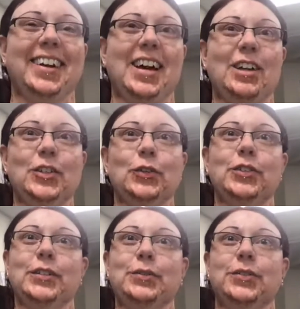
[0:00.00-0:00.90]
all
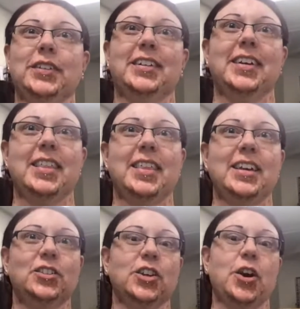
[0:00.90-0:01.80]
sorts of
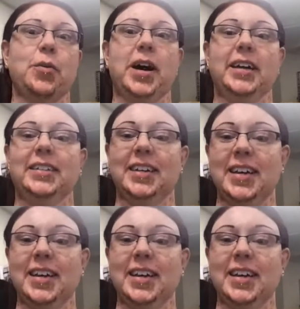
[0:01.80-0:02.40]
things could go on.